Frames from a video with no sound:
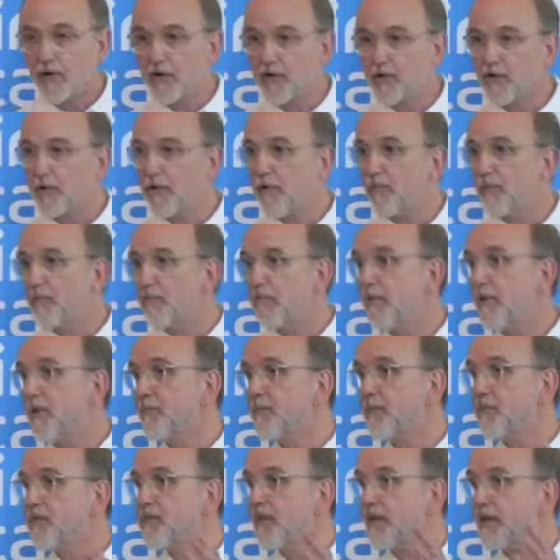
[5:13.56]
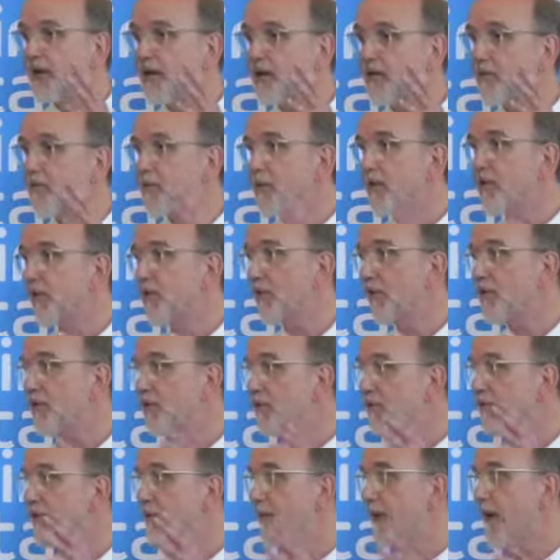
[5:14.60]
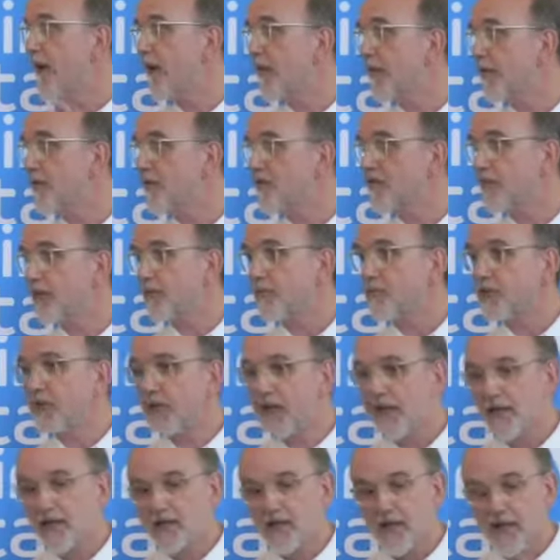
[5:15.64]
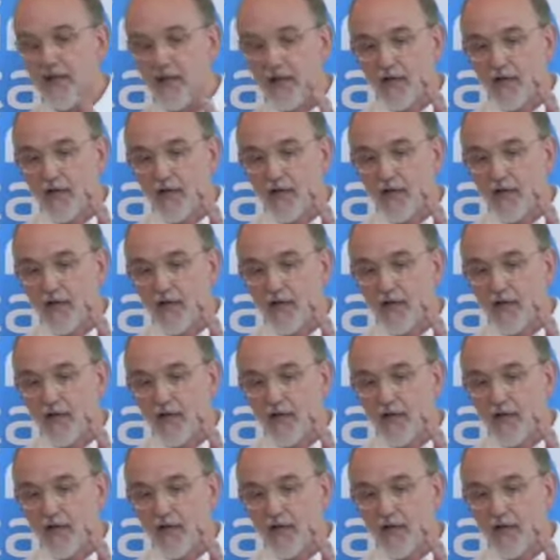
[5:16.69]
got a group of people together who thought knew about this subject